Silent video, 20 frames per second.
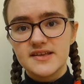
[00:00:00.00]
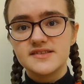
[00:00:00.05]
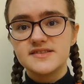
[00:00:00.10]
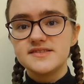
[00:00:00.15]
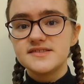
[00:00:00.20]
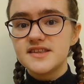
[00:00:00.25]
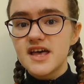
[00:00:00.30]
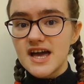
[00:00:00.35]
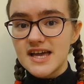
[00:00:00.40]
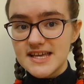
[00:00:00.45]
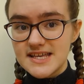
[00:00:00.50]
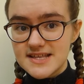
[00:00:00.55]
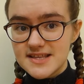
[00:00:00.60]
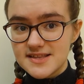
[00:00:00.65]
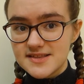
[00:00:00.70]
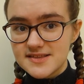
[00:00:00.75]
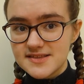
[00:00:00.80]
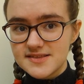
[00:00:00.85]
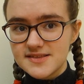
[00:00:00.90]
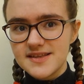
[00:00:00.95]

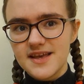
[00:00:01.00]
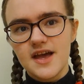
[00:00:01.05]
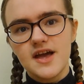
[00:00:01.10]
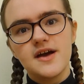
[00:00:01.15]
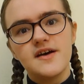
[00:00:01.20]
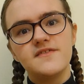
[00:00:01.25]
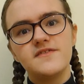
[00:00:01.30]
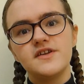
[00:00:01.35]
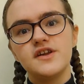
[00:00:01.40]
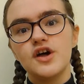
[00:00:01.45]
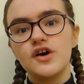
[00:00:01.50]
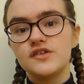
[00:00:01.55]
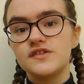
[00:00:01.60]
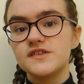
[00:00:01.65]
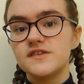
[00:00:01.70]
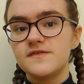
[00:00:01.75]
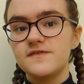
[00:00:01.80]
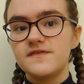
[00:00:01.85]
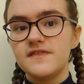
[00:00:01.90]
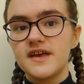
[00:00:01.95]
science,
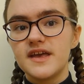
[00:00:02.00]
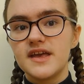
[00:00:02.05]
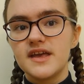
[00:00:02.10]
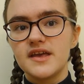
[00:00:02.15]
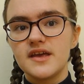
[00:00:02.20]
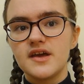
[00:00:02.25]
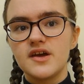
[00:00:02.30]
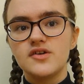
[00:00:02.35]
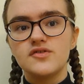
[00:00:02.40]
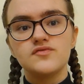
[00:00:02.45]
philosophy,